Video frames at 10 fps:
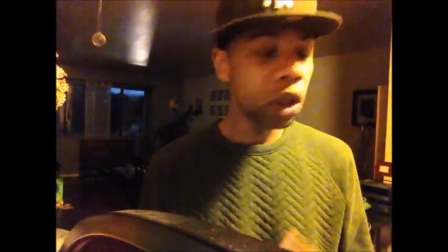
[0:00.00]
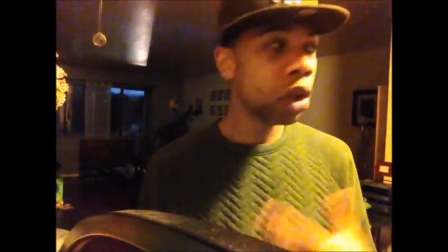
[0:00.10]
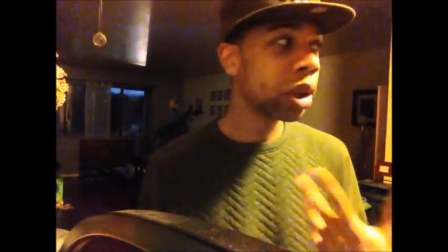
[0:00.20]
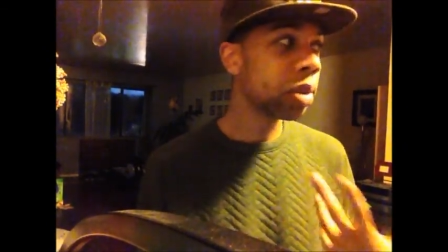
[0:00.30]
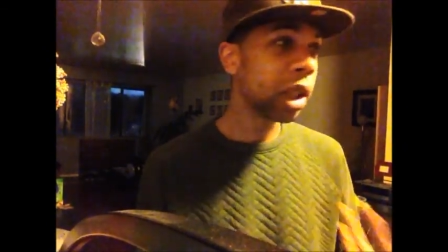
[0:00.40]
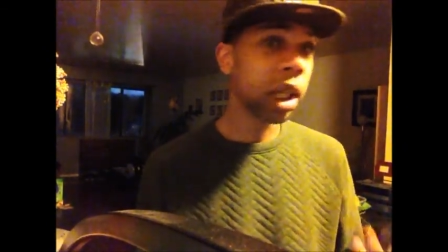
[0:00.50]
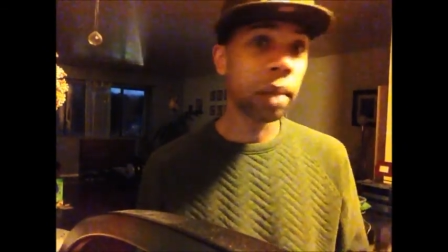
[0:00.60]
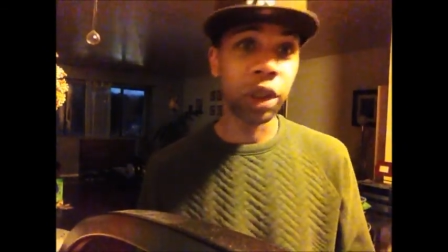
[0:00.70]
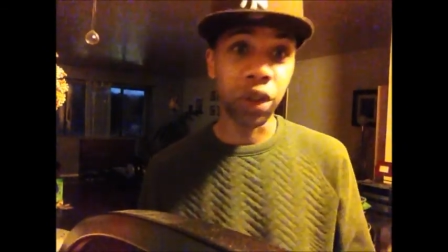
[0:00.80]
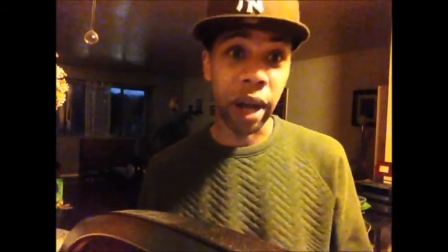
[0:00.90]
who has
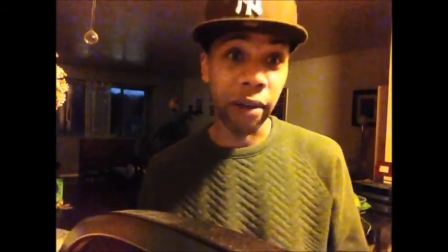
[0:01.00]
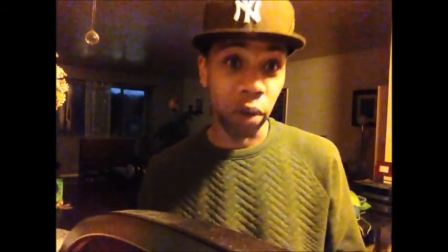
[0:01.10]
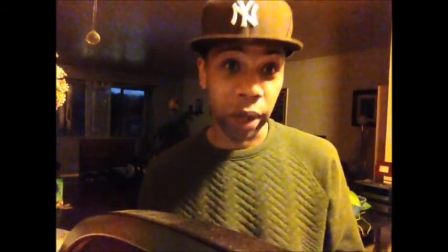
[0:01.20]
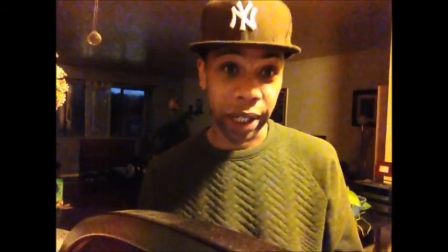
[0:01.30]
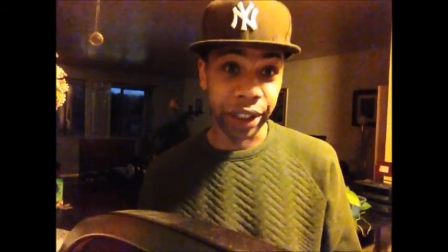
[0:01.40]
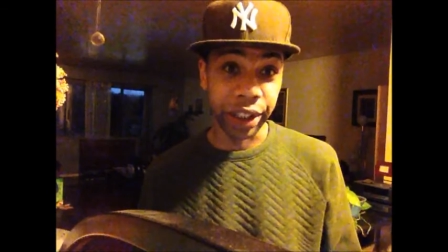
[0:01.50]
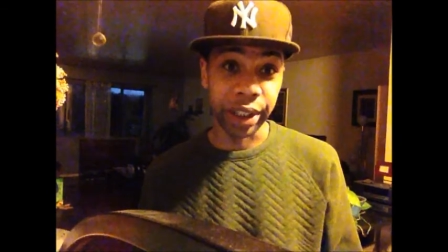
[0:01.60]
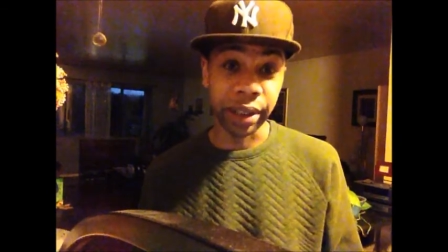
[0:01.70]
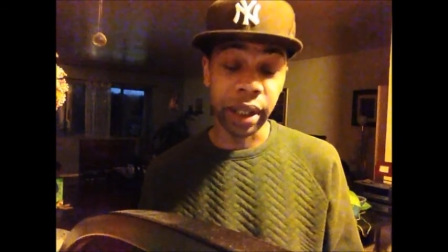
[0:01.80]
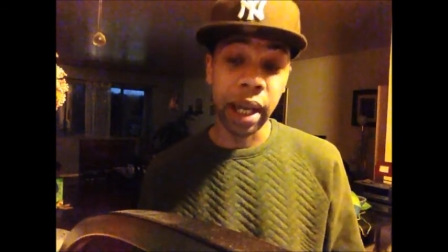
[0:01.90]
become a travel
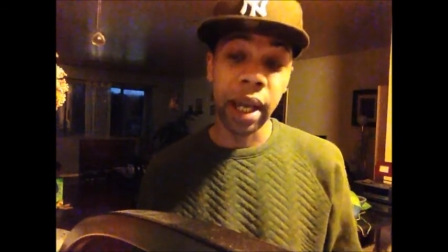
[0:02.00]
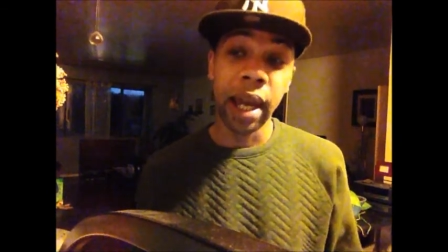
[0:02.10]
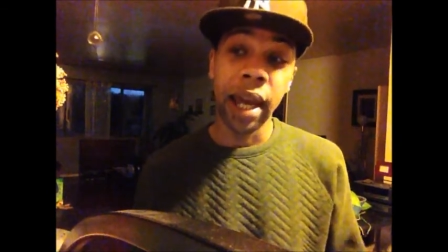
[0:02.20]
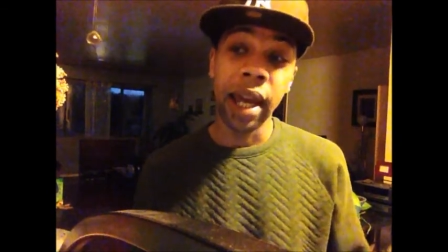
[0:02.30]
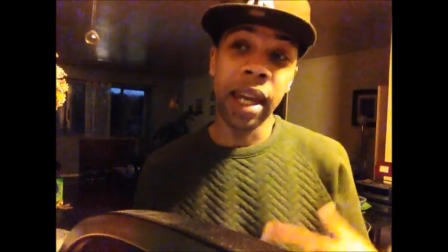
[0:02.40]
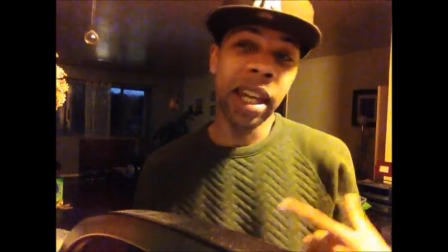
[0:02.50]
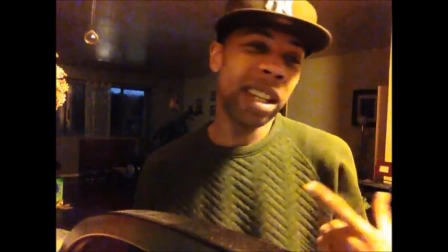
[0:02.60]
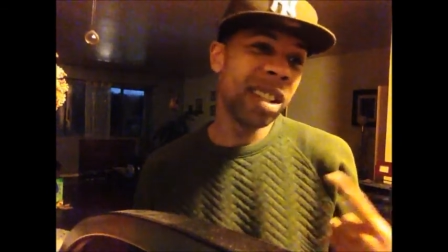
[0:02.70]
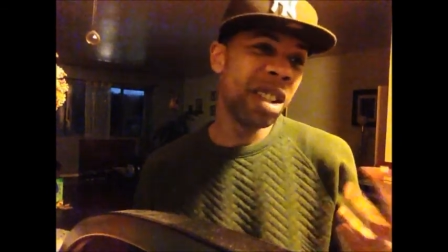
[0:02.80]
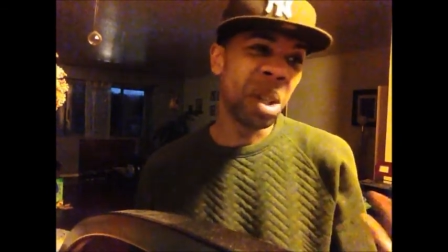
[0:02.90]
agent
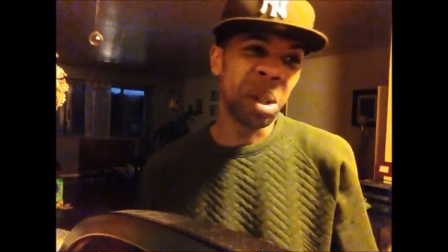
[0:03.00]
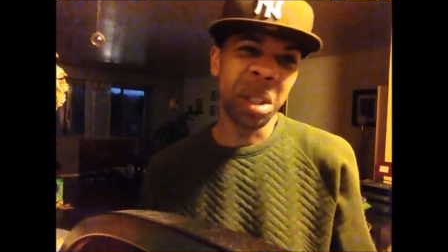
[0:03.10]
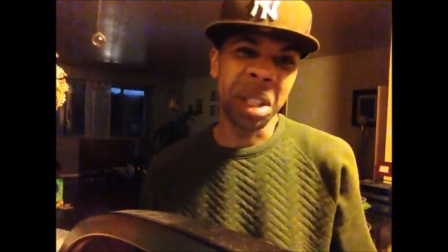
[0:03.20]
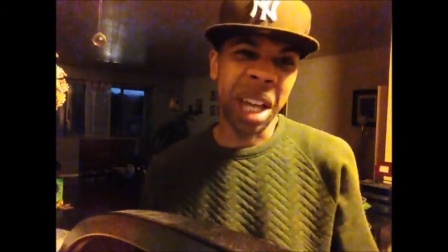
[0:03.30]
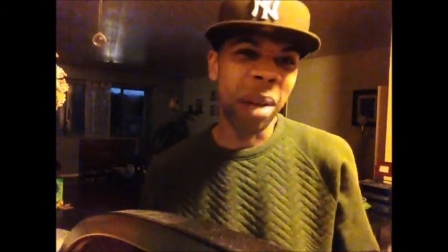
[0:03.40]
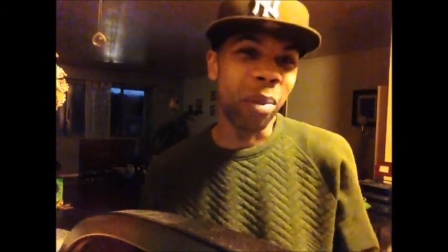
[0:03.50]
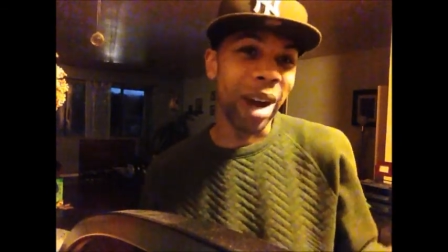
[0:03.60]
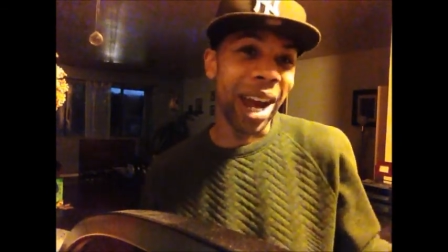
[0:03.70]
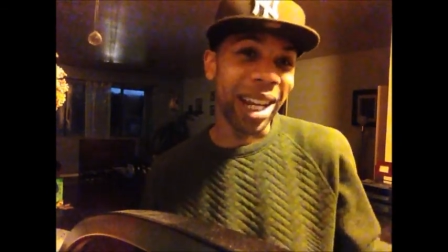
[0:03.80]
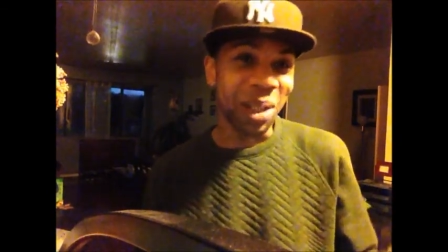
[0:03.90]
and, you know, I was just kind of
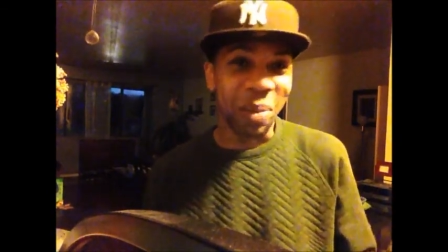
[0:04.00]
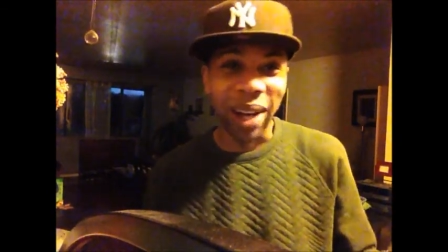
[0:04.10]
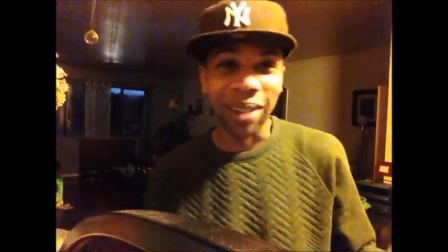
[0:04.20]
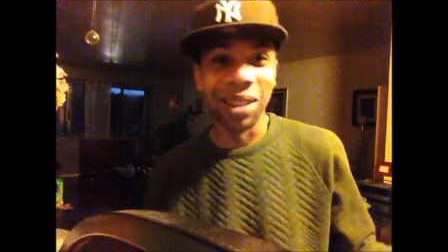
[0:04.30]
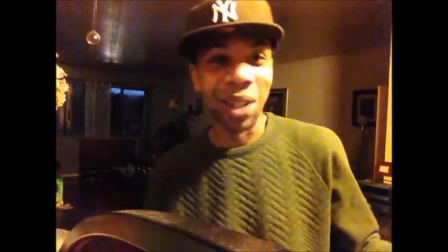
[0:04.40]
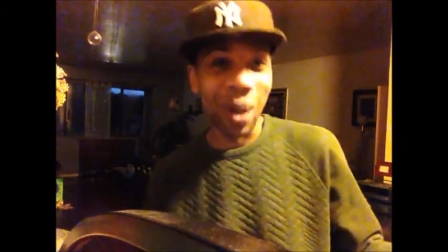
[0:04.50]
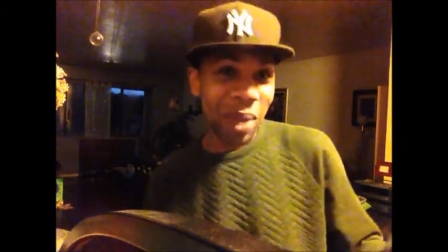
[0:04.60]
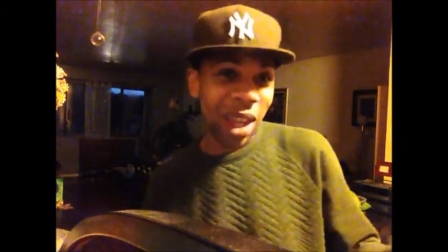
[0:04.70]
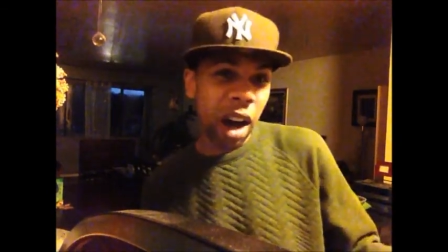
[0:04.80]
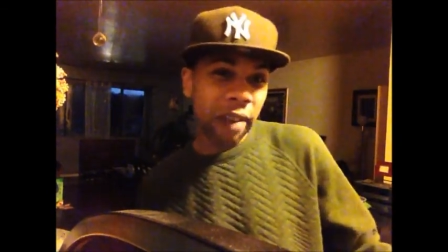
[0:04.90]
bragging about, you know, I'm
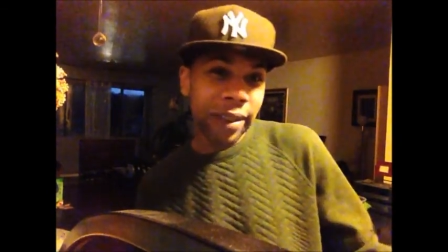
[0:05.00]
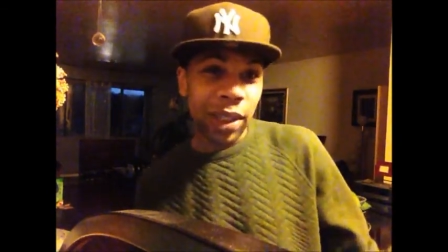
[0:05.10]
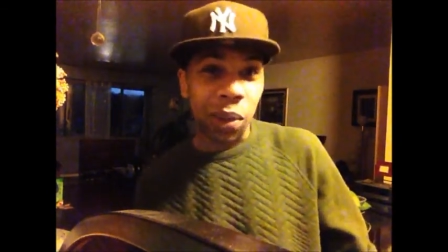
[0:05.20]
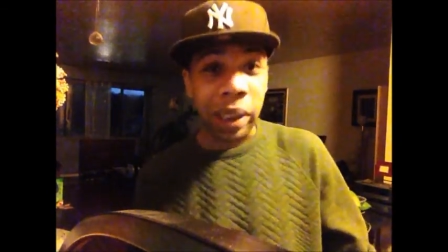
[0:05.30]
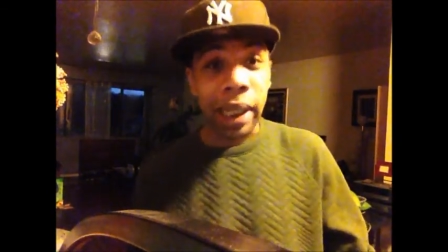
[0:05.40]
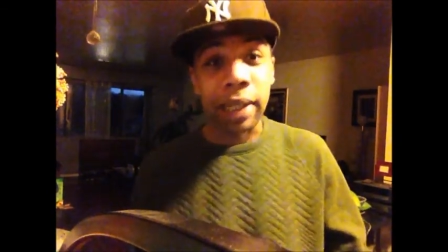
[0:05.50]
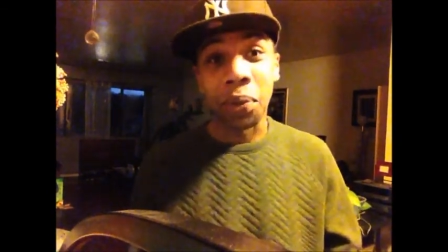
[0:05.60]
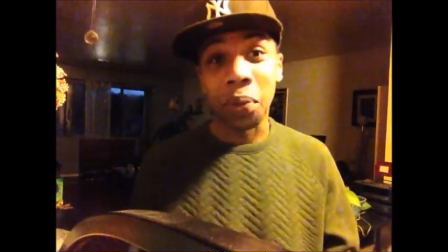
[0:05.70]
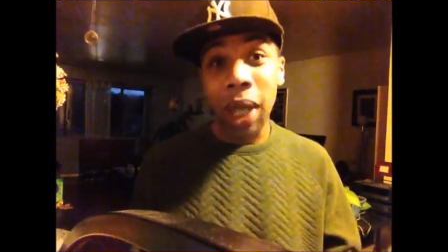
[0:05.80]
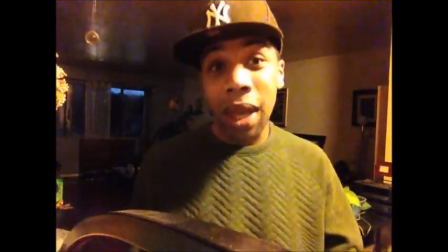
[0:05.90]
in the office three days
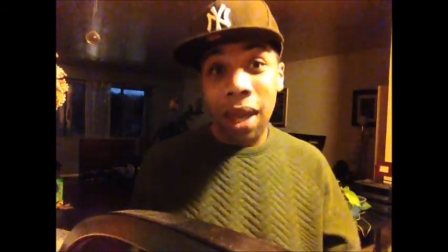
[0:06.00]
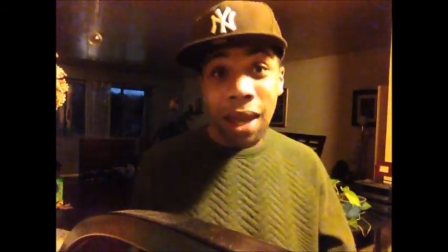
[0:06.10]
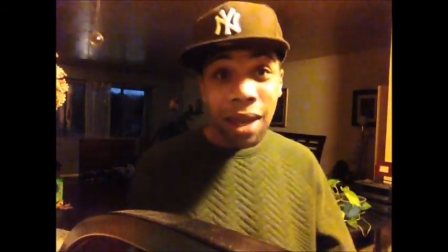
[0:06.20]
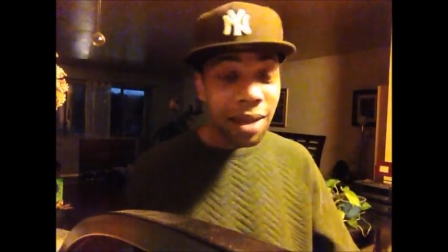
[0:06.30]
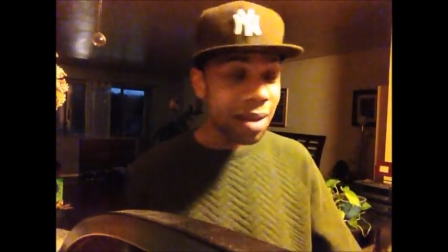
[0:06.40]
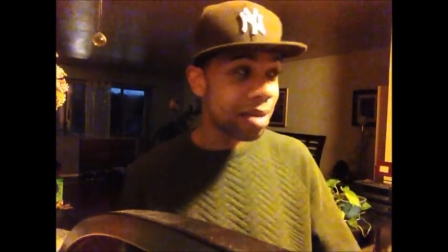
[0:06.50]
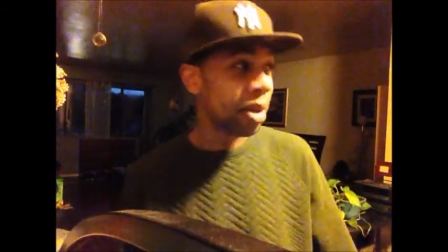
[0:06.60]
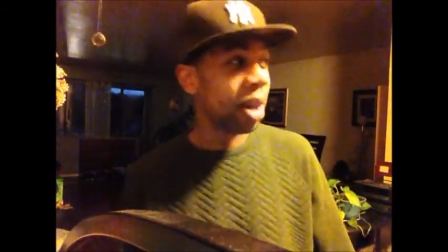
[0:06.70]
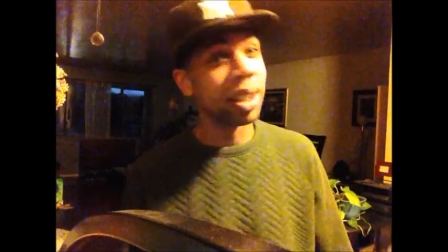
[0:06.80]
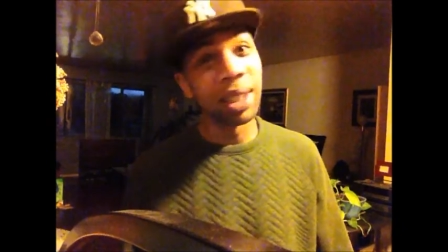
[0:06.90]
a week and
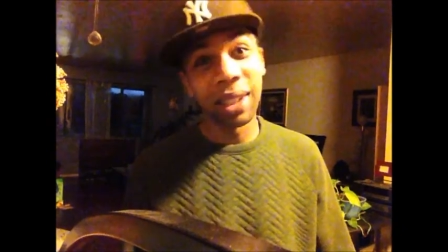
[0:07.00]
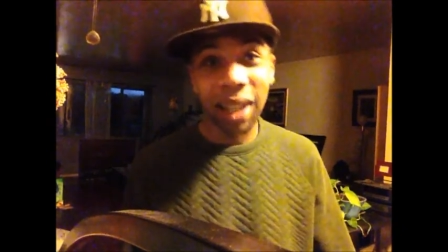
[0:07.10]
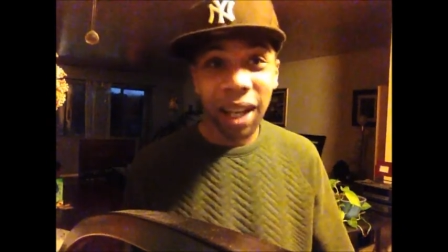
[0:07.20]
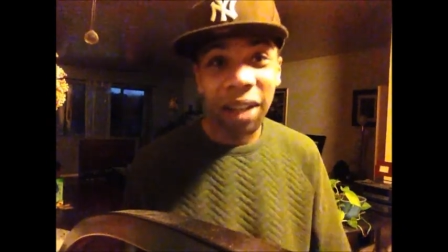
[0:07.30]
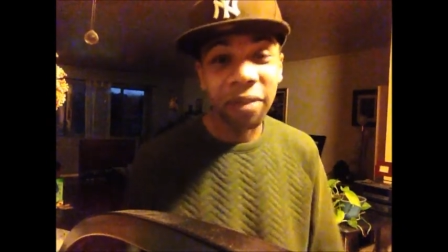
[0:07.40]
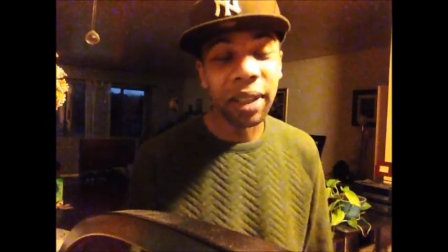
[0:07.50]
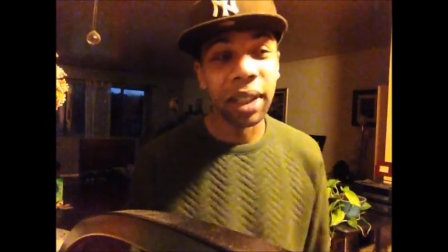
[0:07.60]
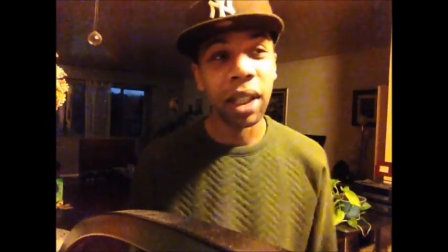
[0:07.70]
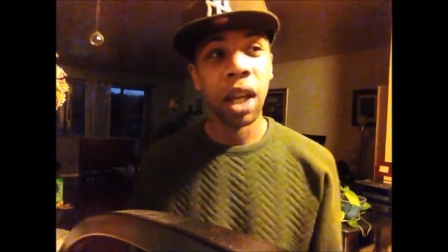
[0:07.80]
all this stuff. And